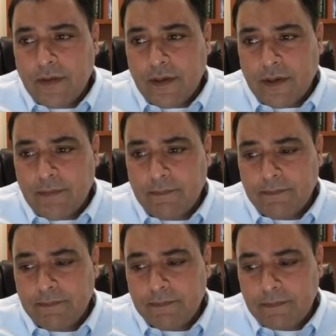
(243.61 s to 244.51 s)

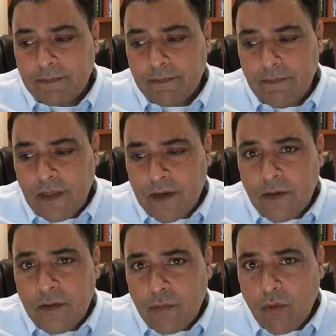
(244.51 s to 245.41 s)

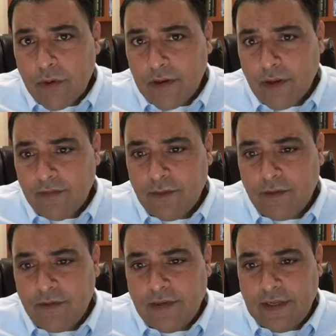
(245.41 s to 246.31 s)
another important concept to
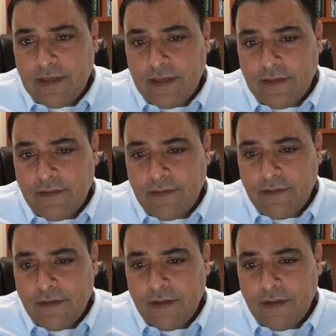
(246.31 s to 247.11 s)
understand is